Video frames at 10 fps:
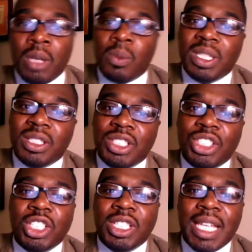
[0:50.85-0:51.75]
We
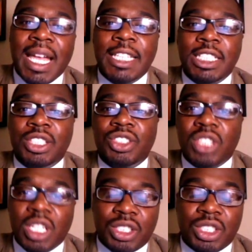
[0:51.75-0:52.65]
additionally had a
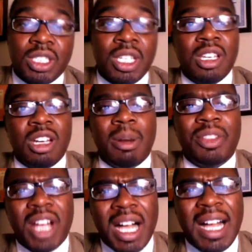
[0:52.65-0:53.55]
discussion about
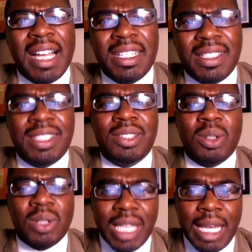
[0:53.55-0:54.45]
the
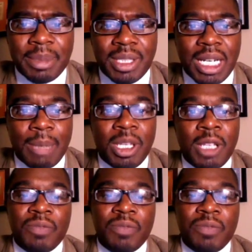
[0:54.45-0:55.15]
ideal laptop,